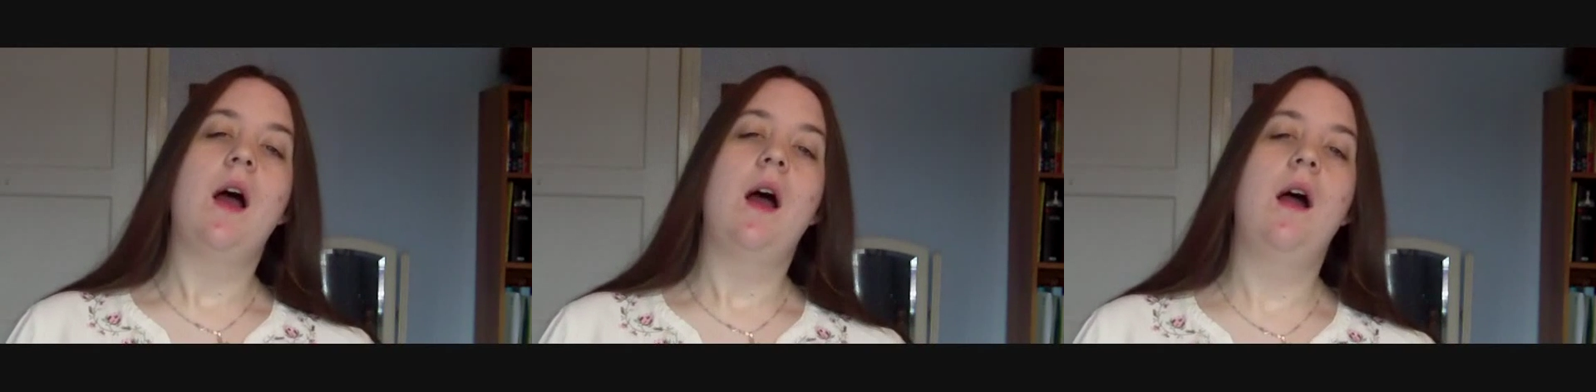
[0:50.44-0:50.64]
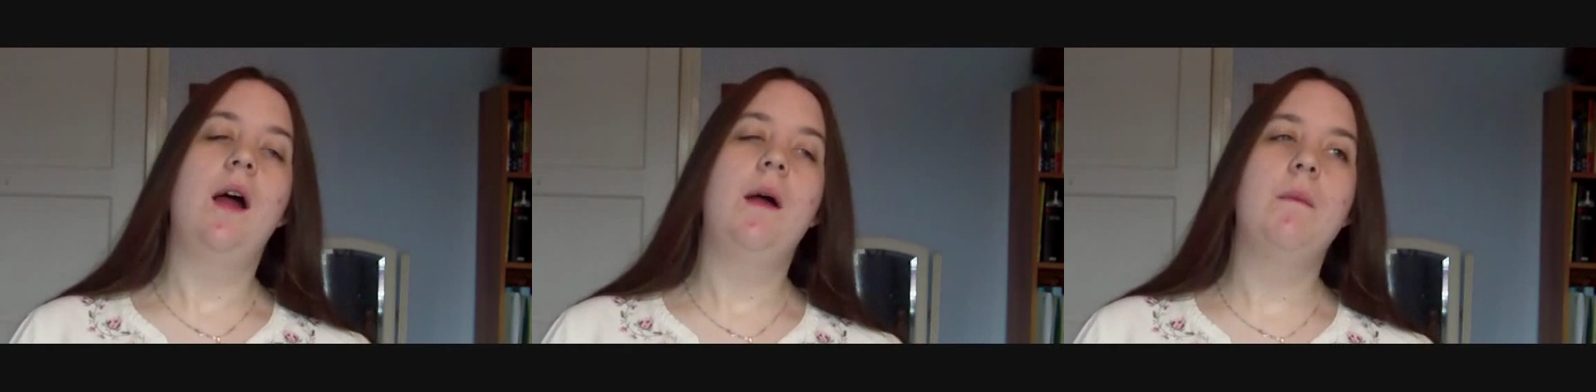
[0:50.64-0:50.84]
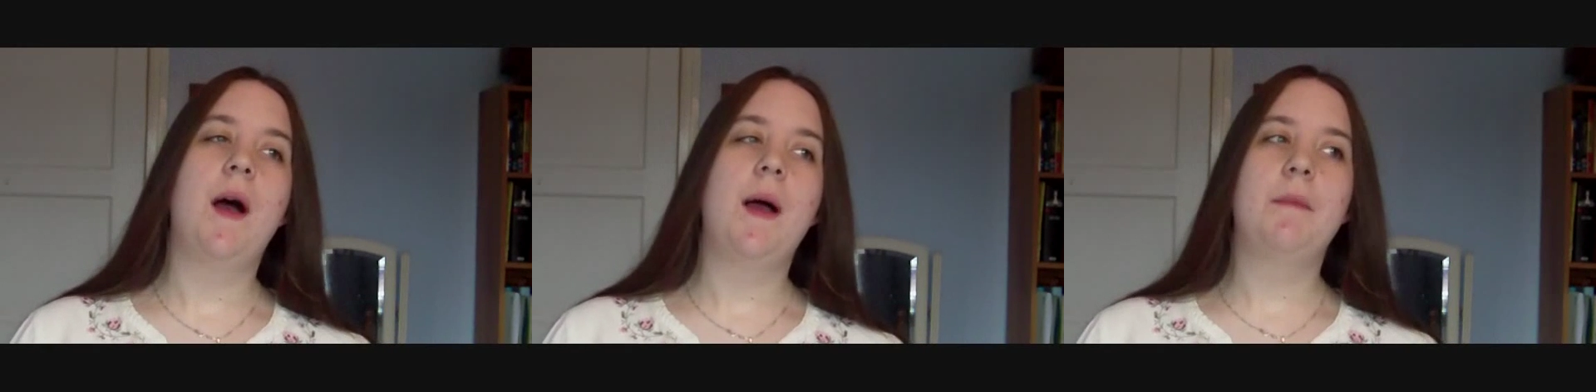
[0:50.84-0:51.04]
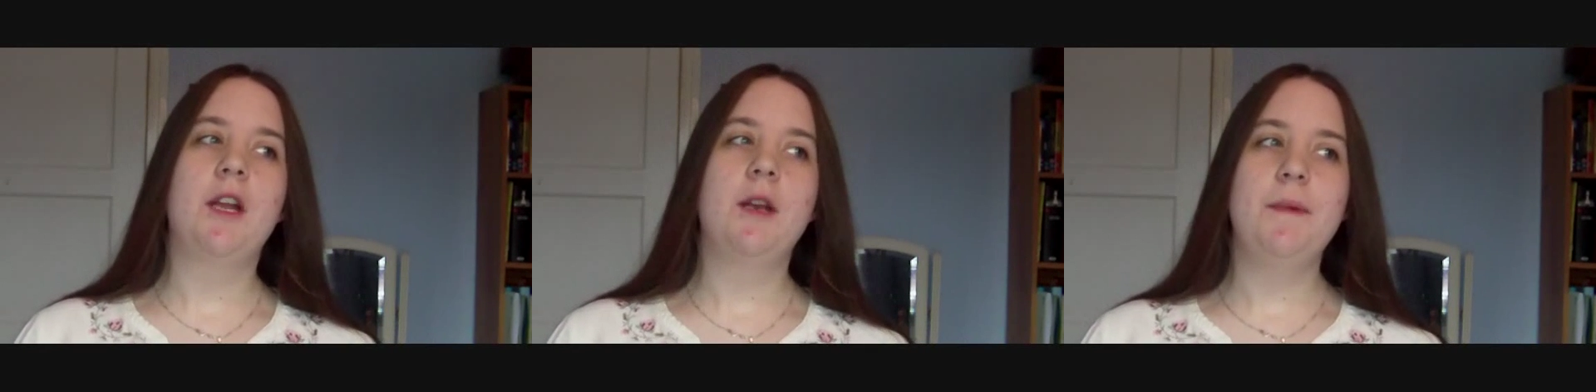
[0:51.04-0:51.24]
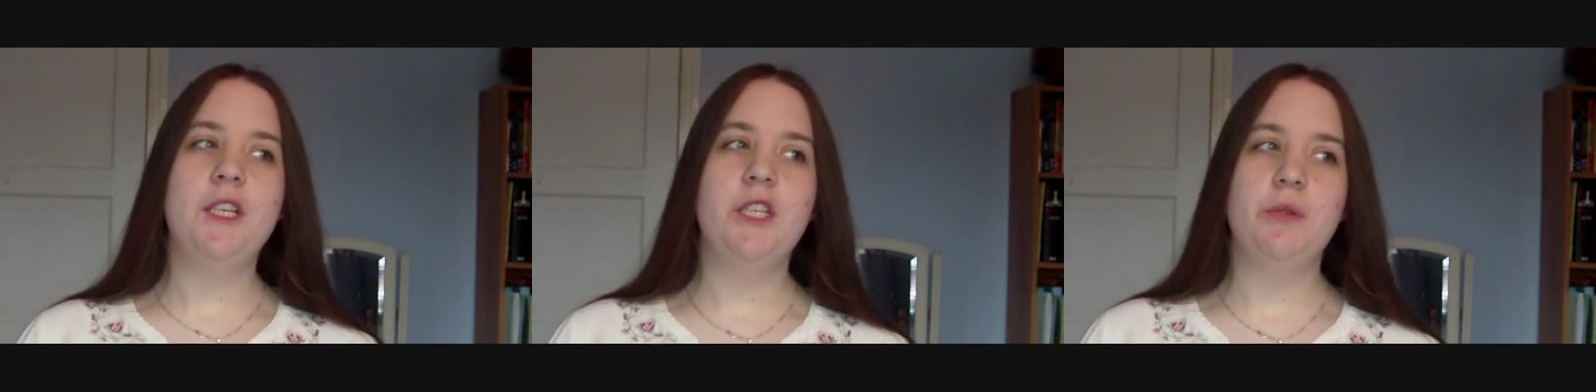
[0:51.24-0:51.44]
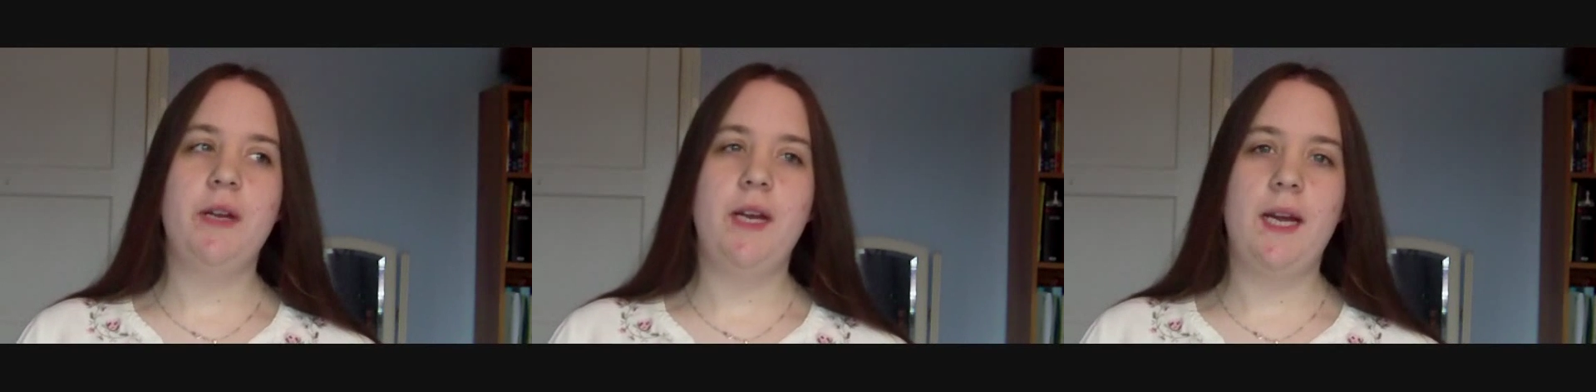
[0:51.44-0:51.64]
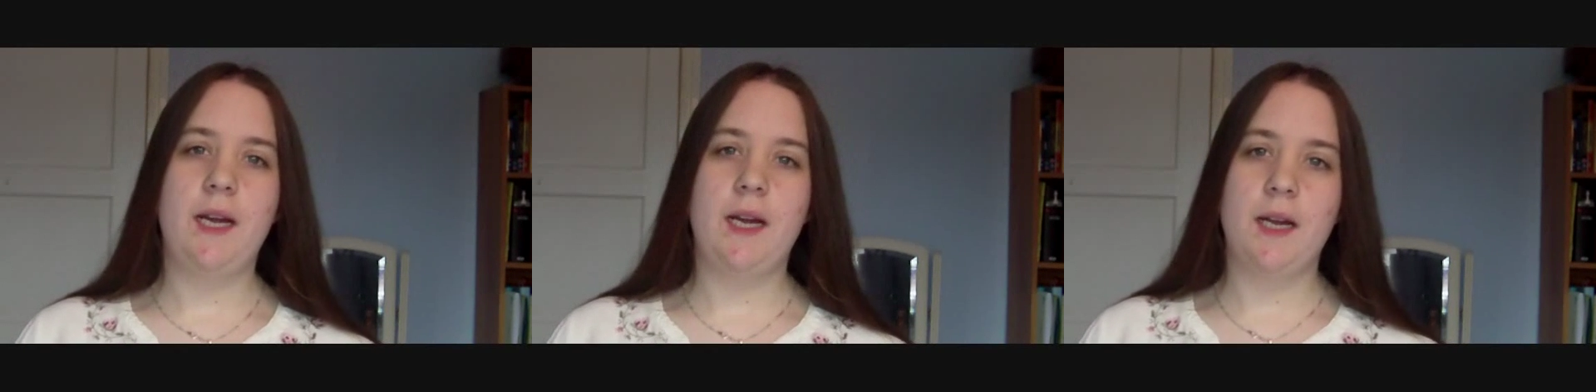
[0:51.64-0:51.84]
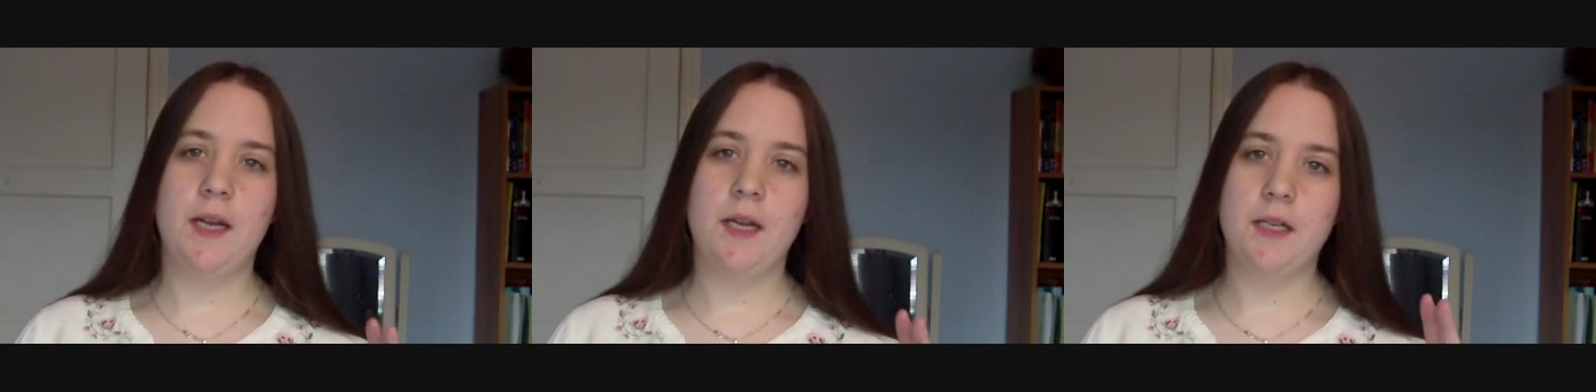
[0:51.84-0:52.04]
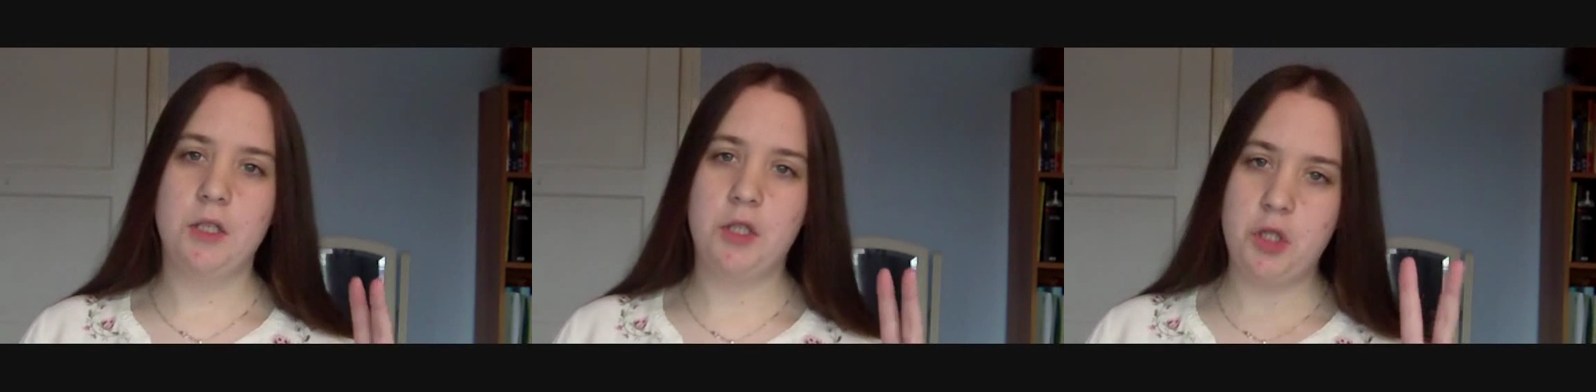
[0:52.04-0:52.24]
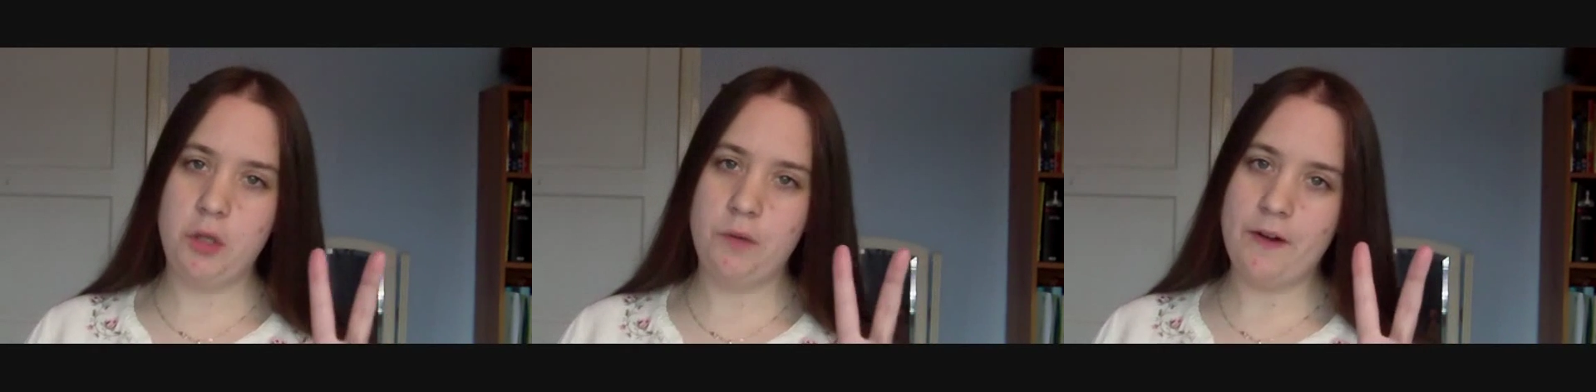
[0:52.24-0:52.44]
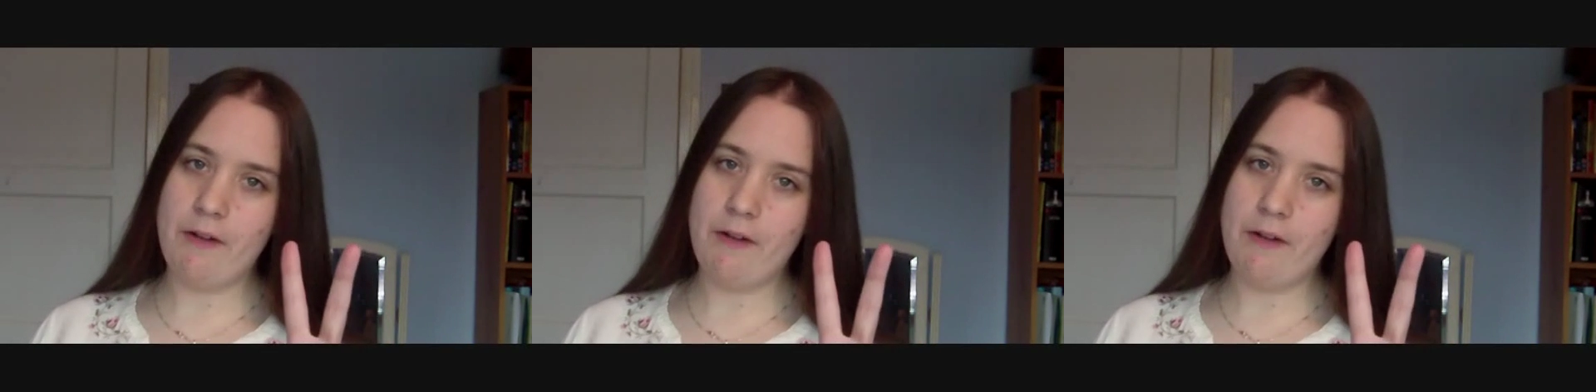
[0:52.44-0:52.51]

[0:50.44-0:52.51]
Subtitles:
I'm going to be doing two